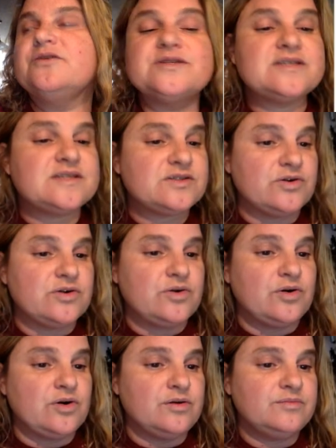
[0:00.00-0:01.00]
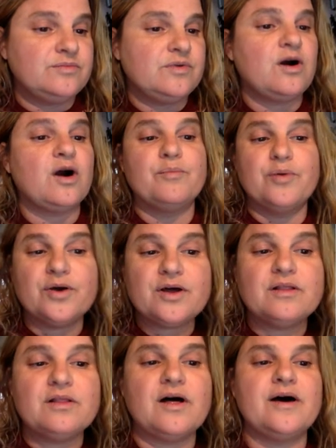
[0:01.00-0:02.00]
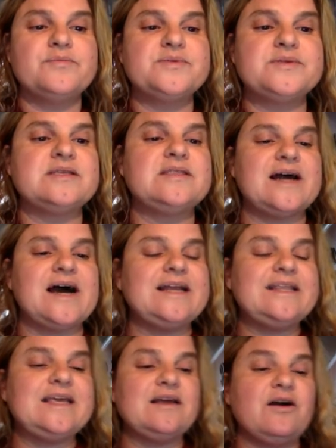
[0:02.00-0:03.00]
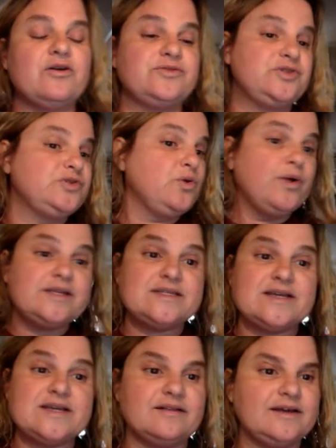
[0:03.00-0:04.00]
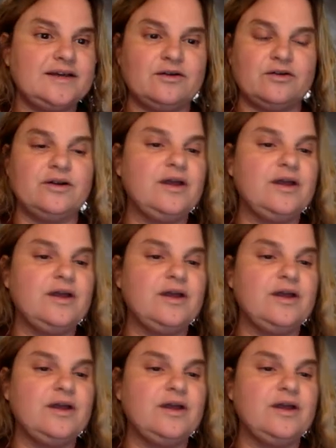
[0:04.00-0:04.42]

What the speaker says: circle or book clubs, then or storytelling, or